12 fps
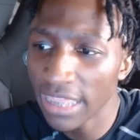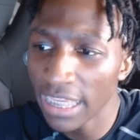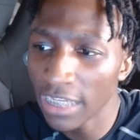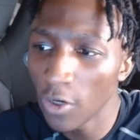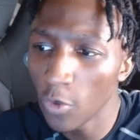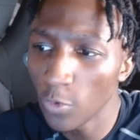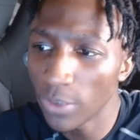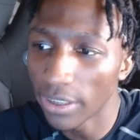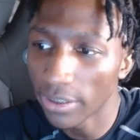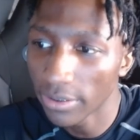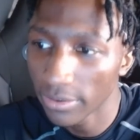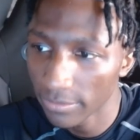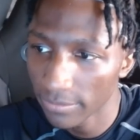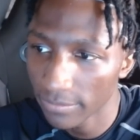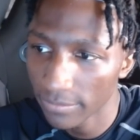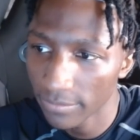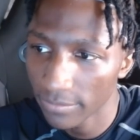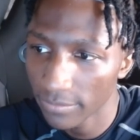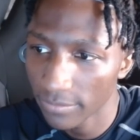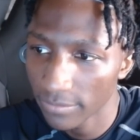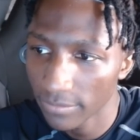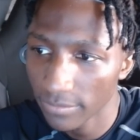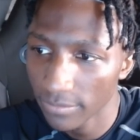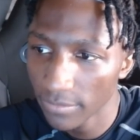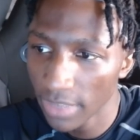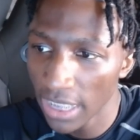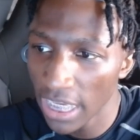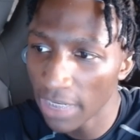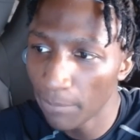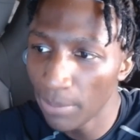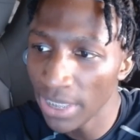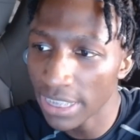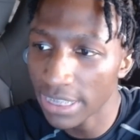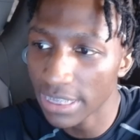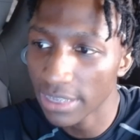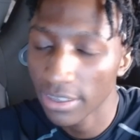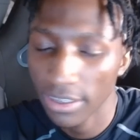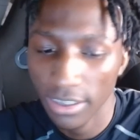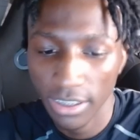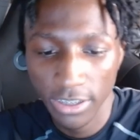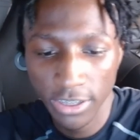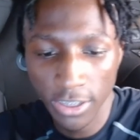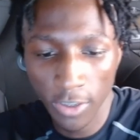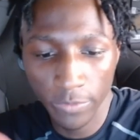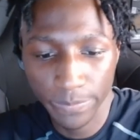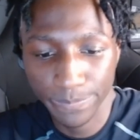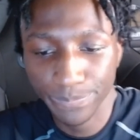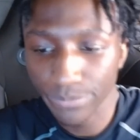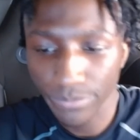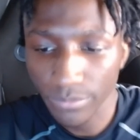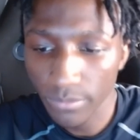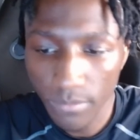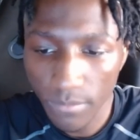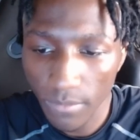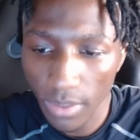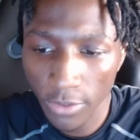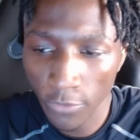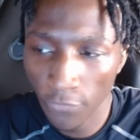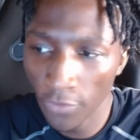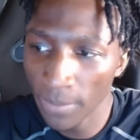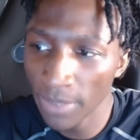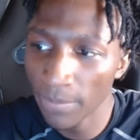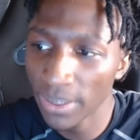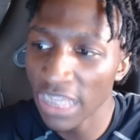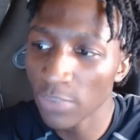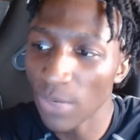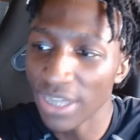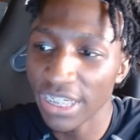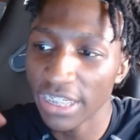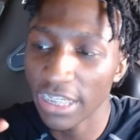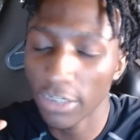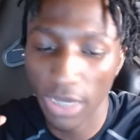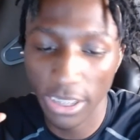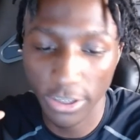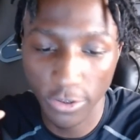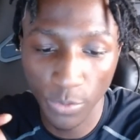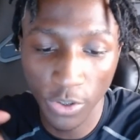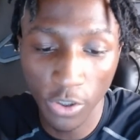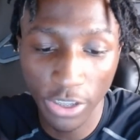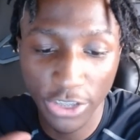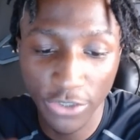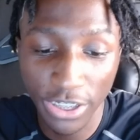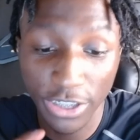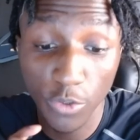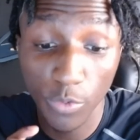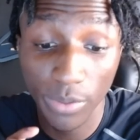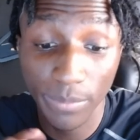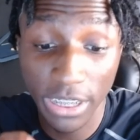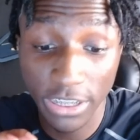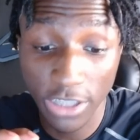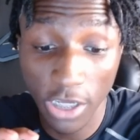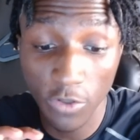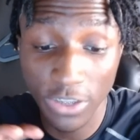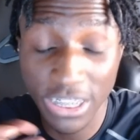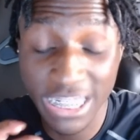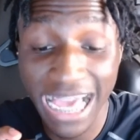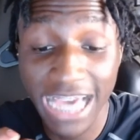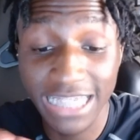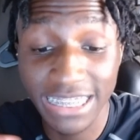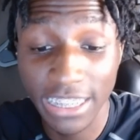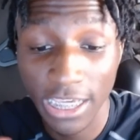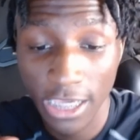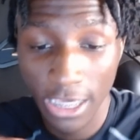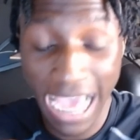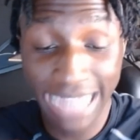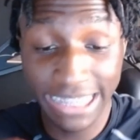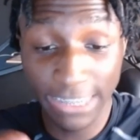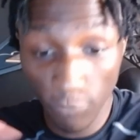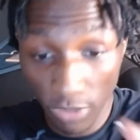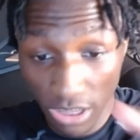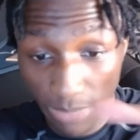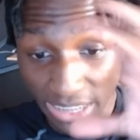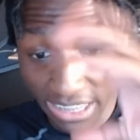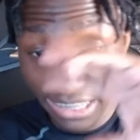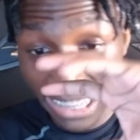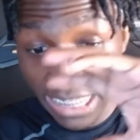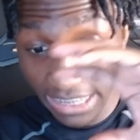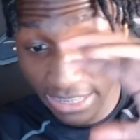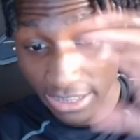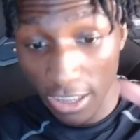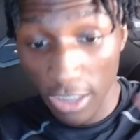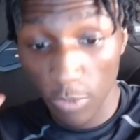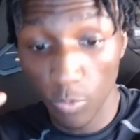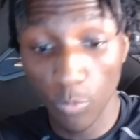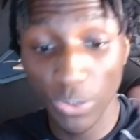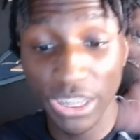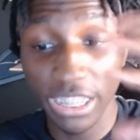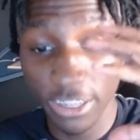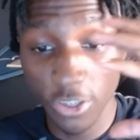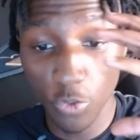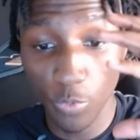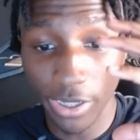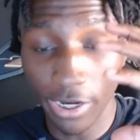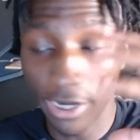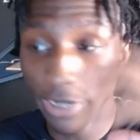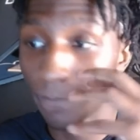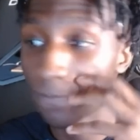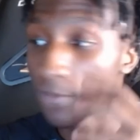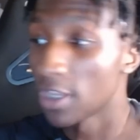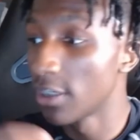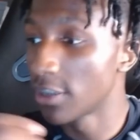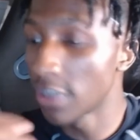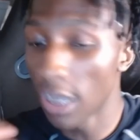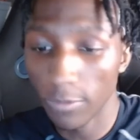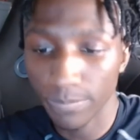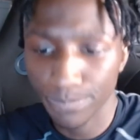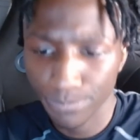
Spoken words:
golden. Can of piss. So, you feel me? But that's why she a dick rider. So we're going to get straight into it, because y'all going to see how she really be glazing when we get into it, all right? So,